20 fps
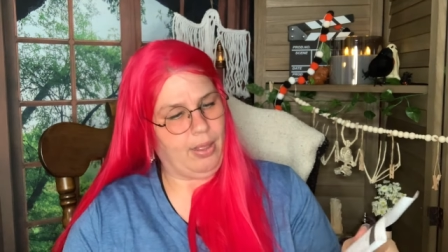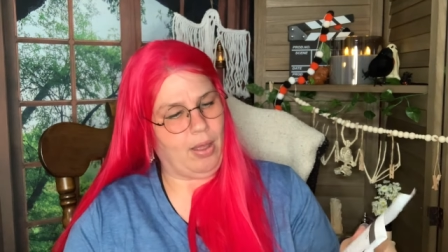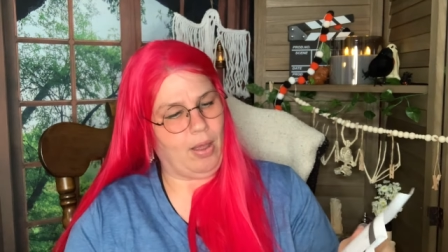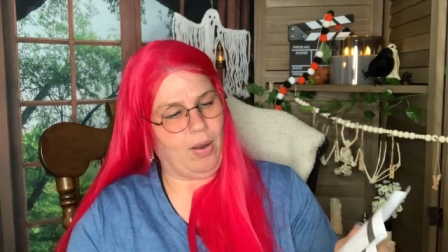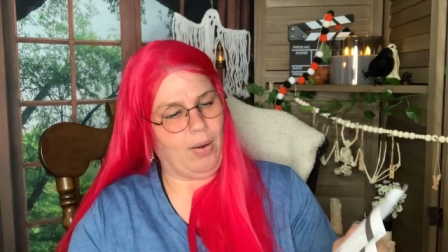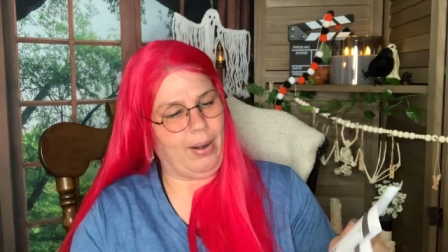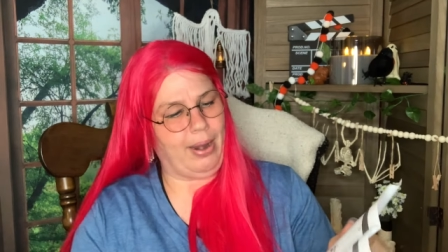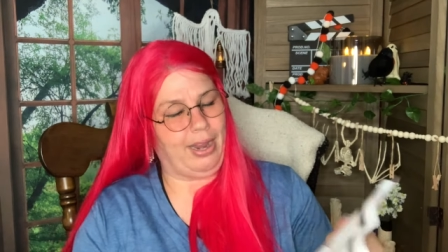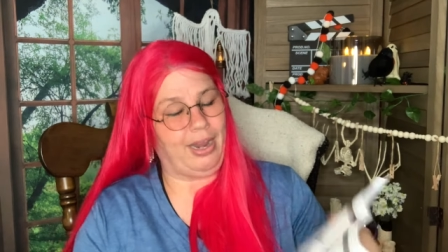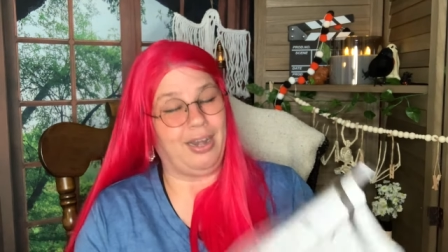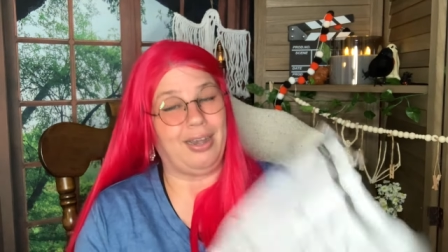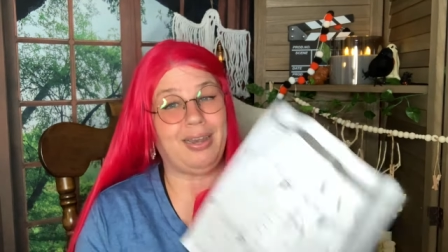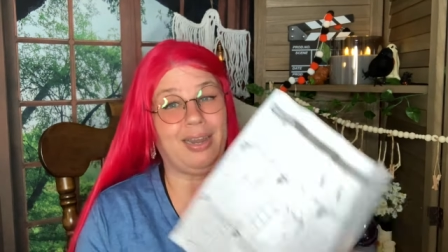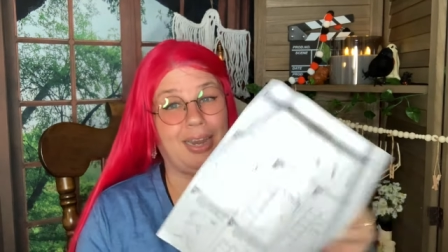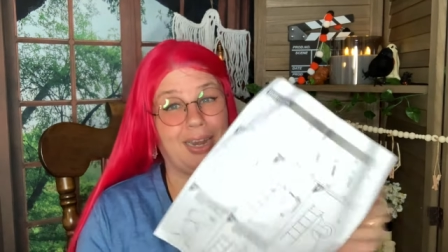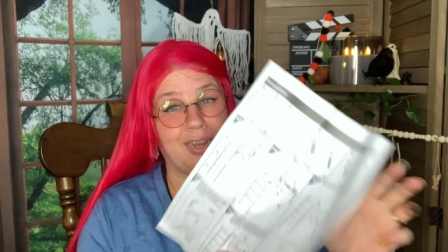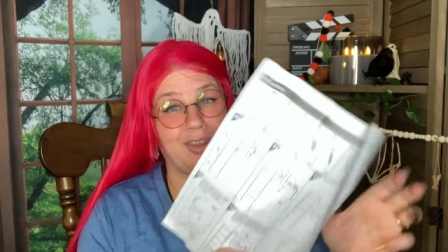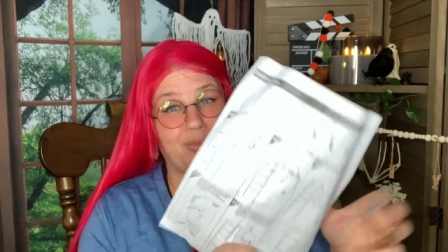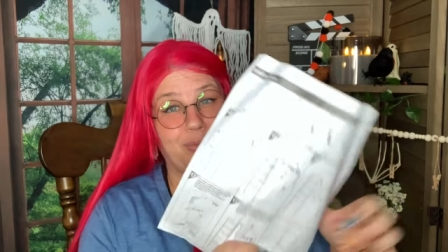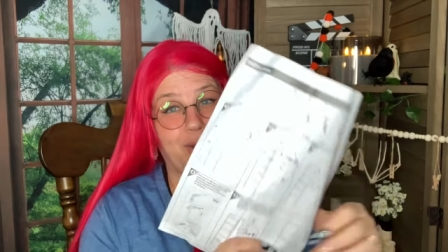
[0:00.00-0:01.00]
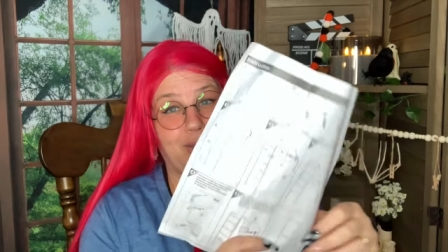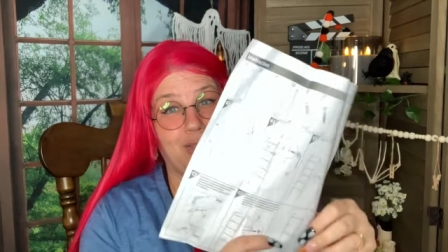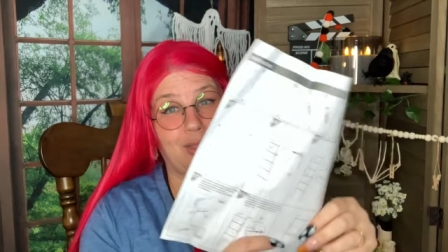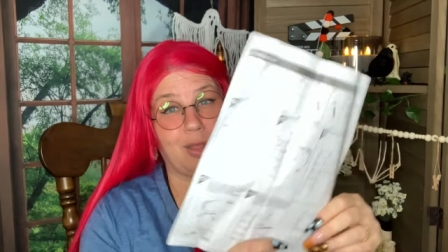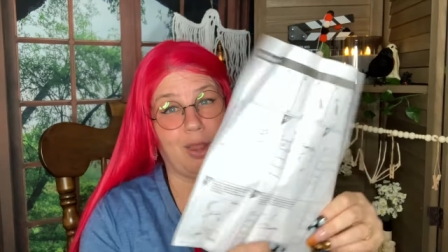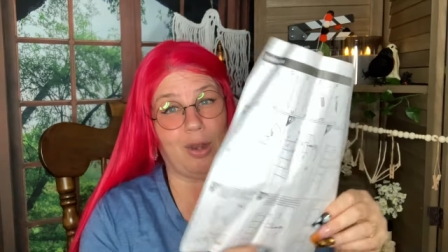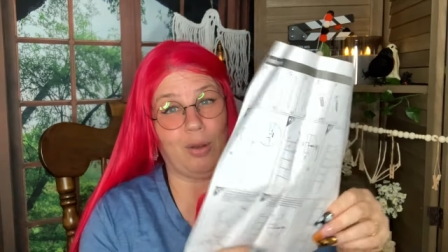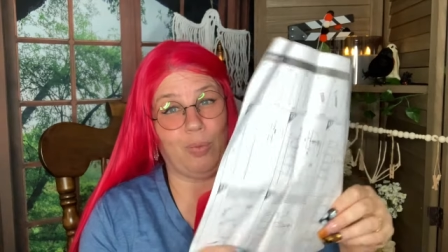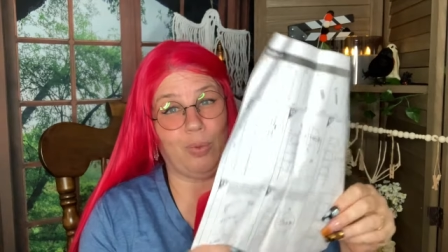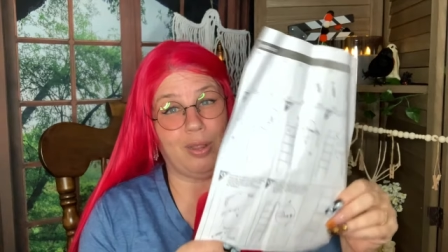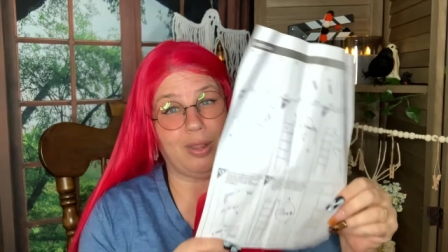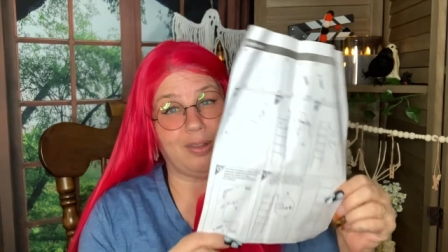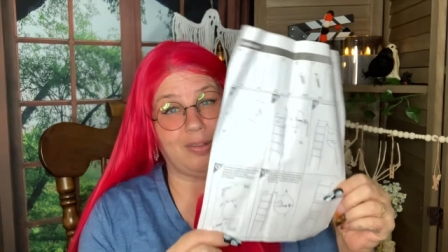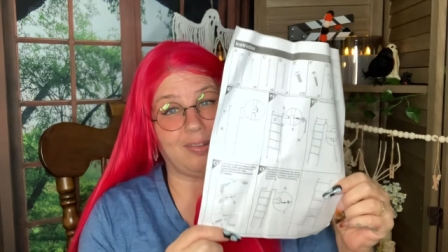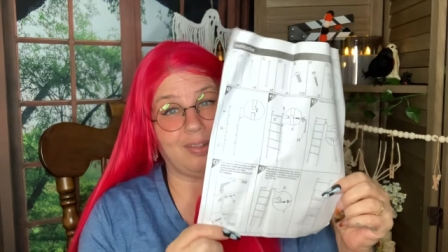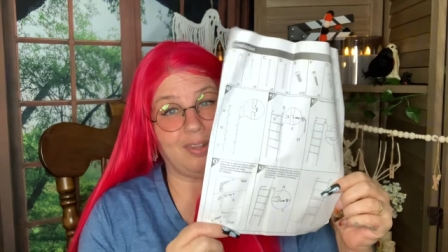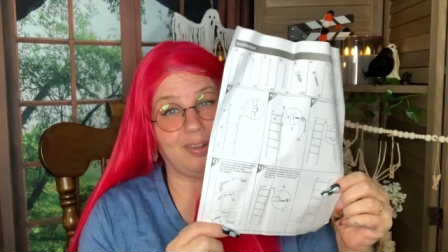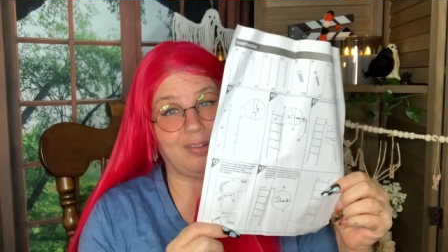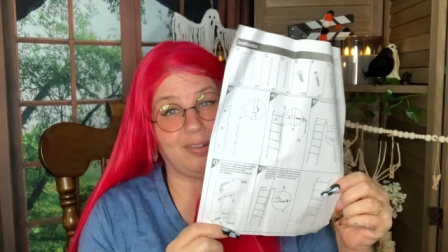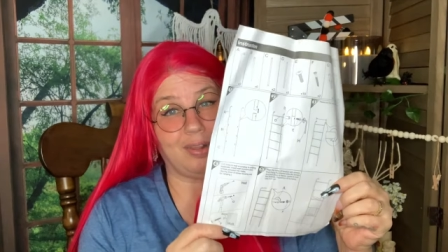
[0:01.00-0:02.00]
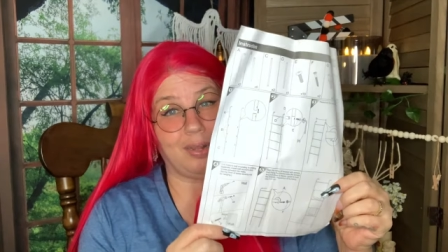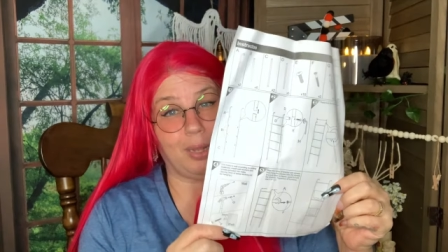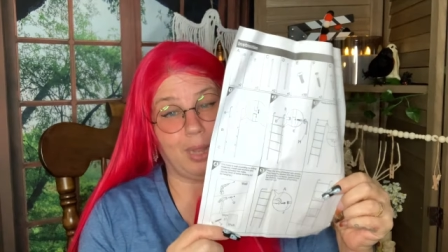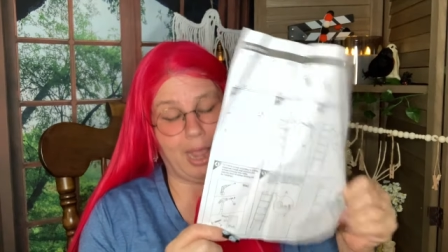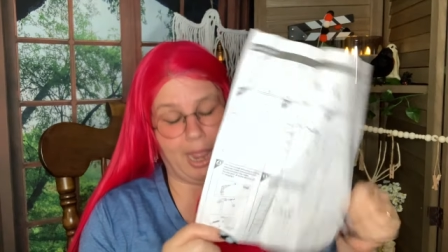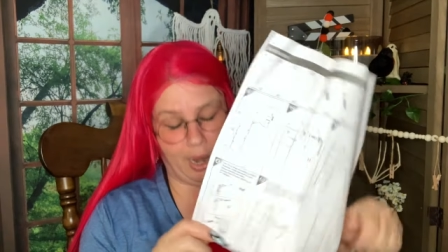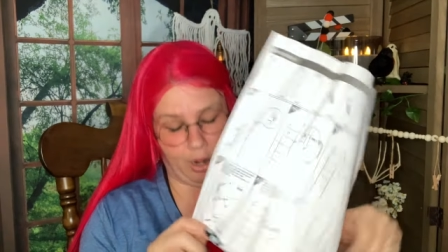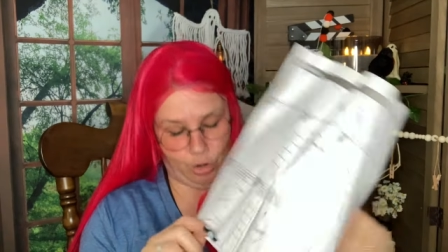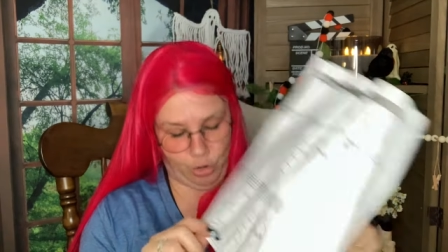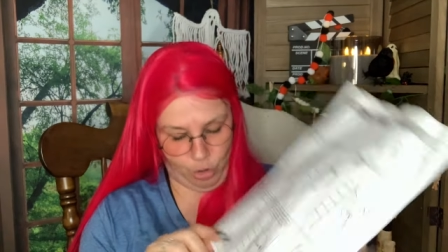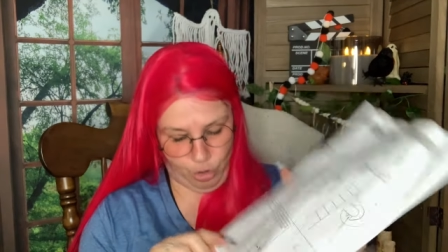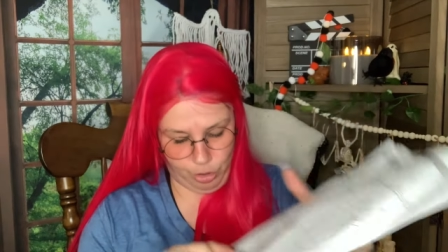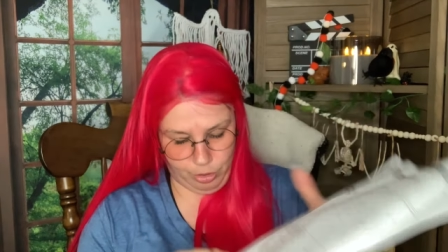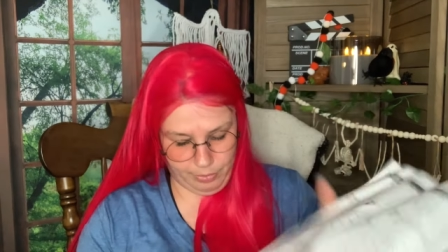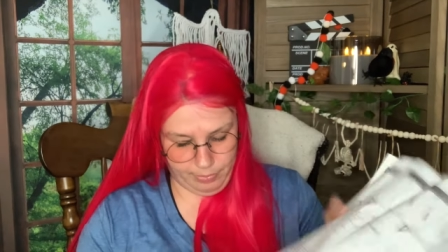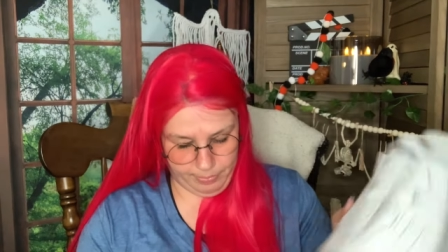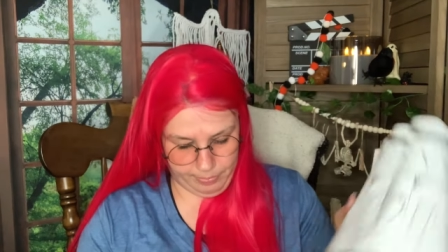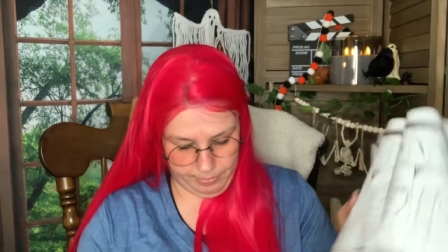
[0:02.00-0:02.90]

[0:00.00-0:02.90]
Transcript: All right. It is what I thought it was. It's a ladder.